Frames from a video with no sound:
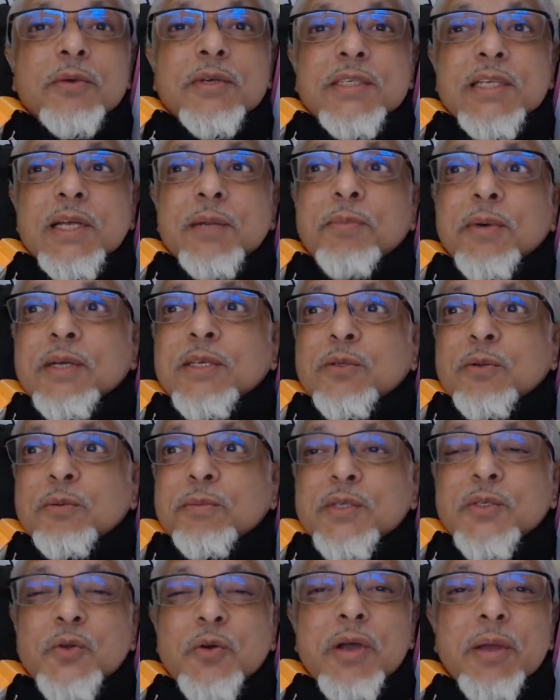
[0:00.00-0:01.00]
Because that person
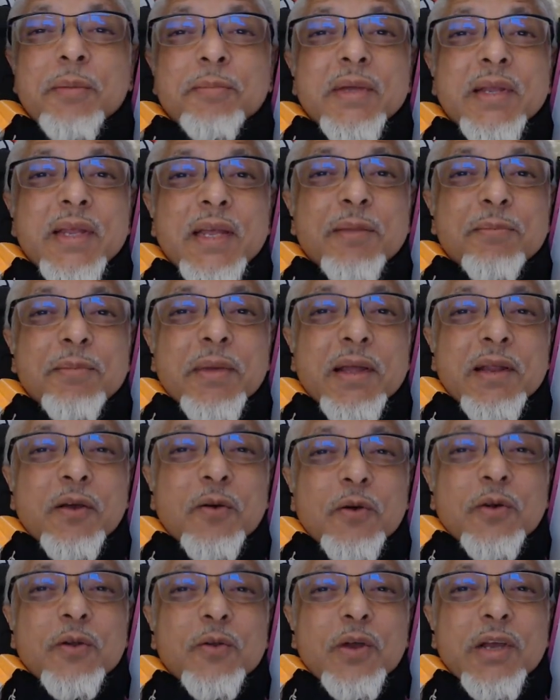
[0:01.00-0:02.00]
will be so happy. Read my
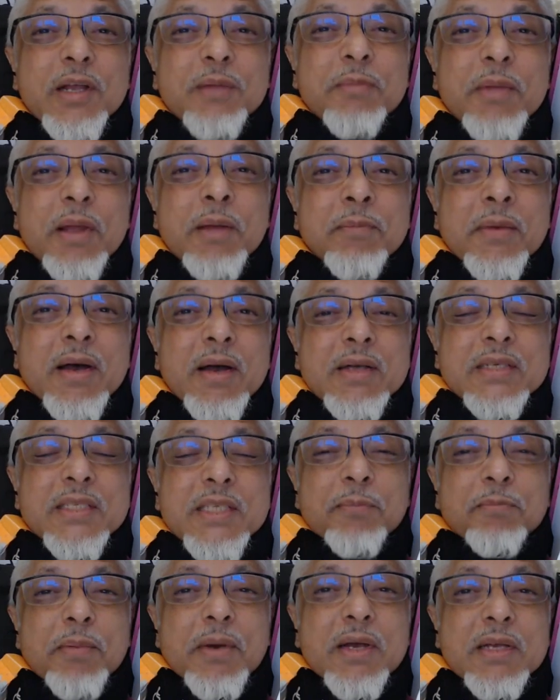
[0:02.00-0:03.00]
record. Look at my marks.
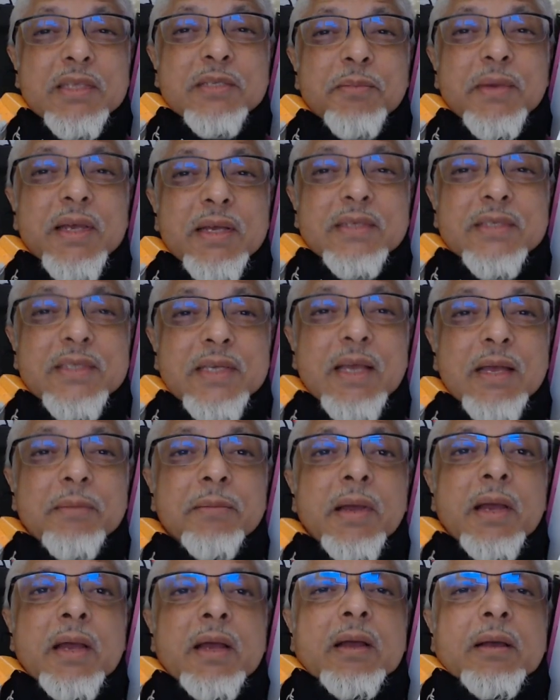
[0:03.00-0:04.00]
I passed my exam.